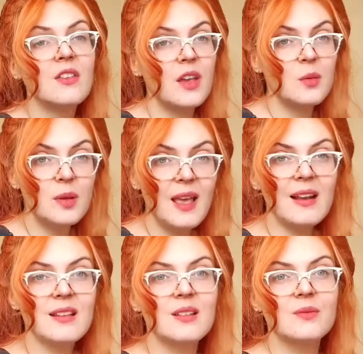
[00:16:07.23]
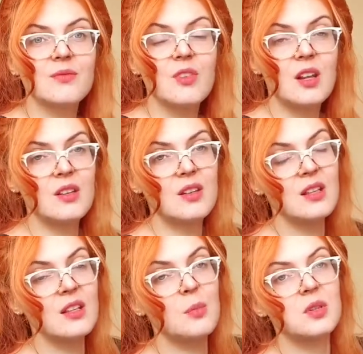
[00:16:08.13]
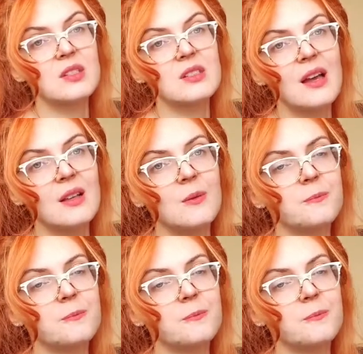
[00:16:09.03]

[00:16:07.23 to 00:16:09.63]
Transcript: and be healthy rather than keep it inside.